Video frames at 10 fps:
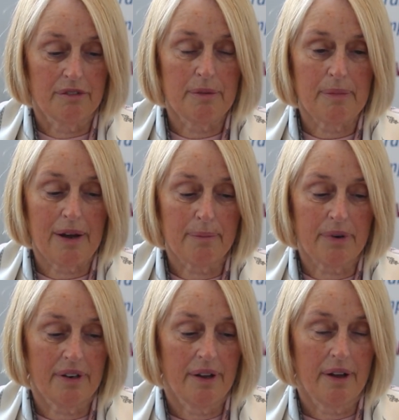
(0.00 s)

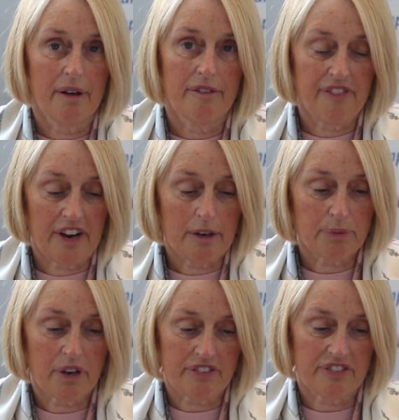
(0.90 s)
Remember, fair
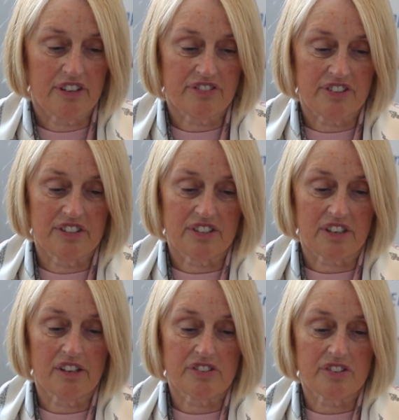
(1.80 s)
process is a
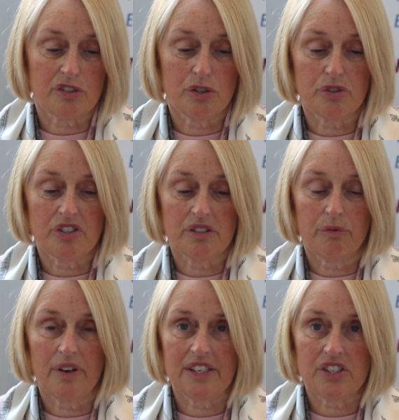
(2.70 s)
constitutional
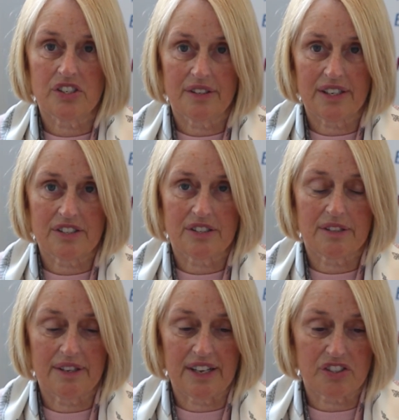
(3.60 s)
right, that's
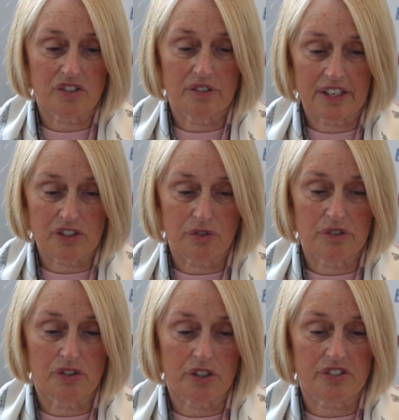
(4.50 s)
the
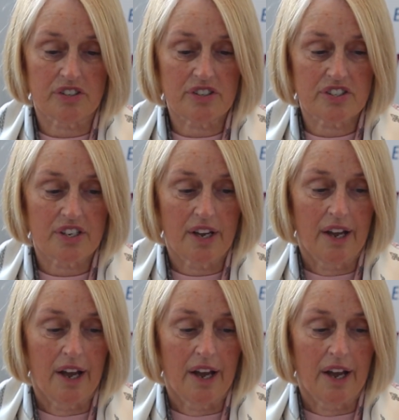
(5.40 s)
natural justice.